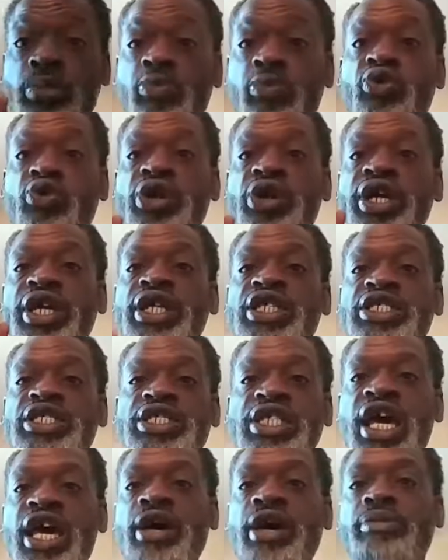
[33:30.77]
a more
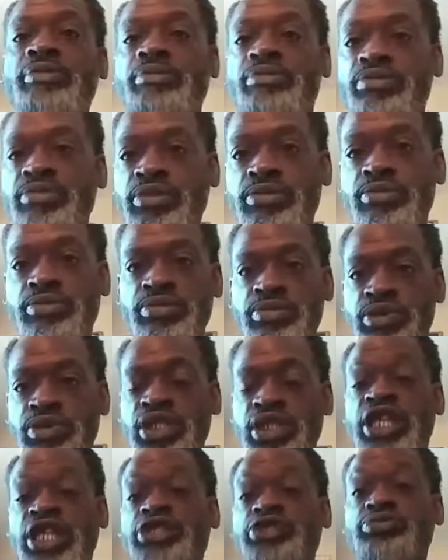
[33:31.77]

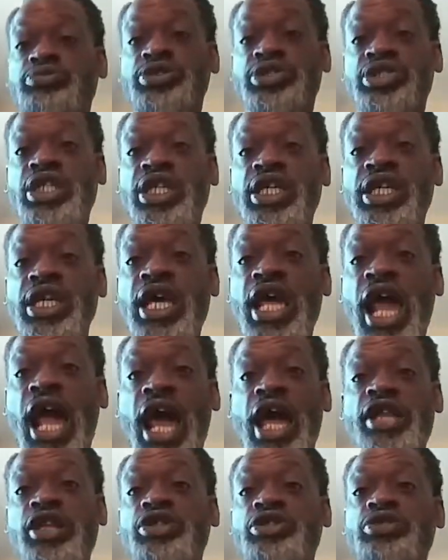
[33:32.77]
in-depth, let you see how to